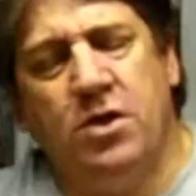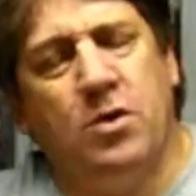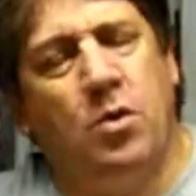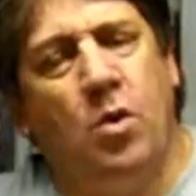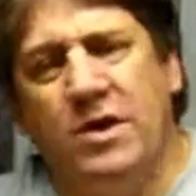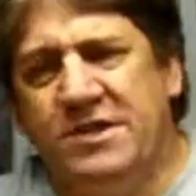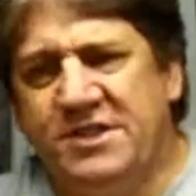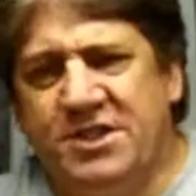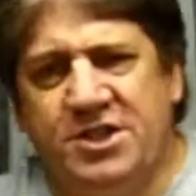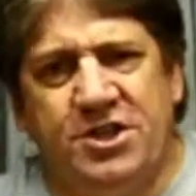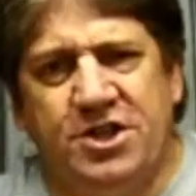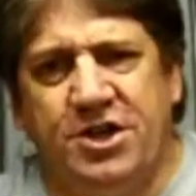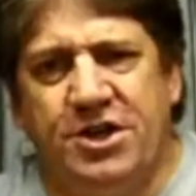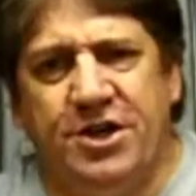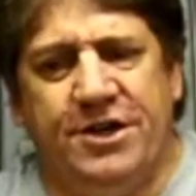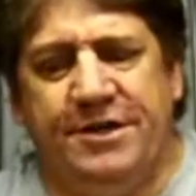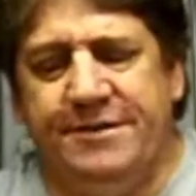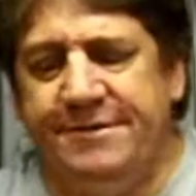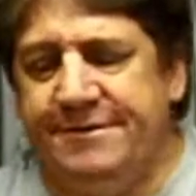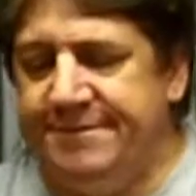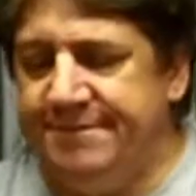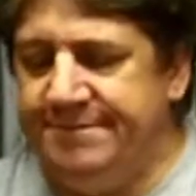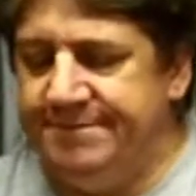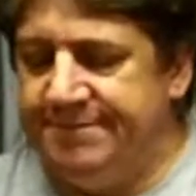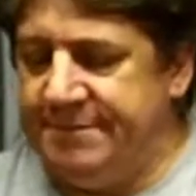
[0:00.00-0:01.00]
it wasn't
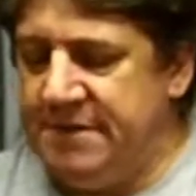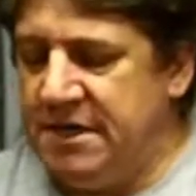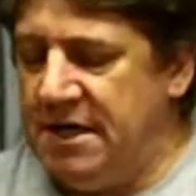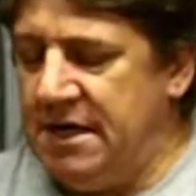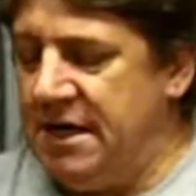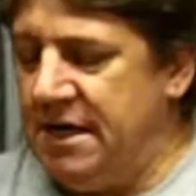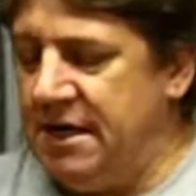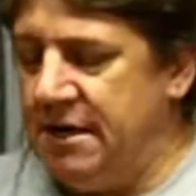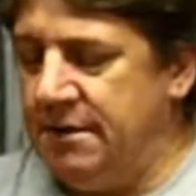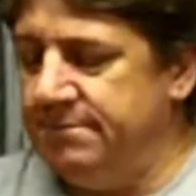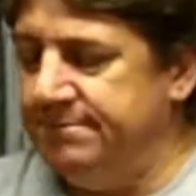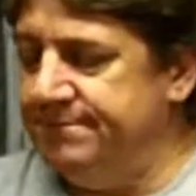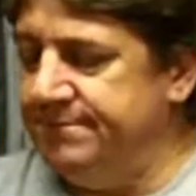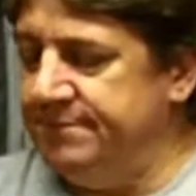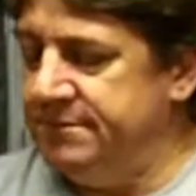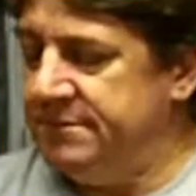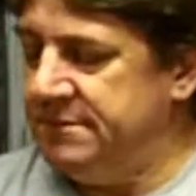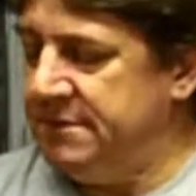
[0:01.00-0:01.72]
good, but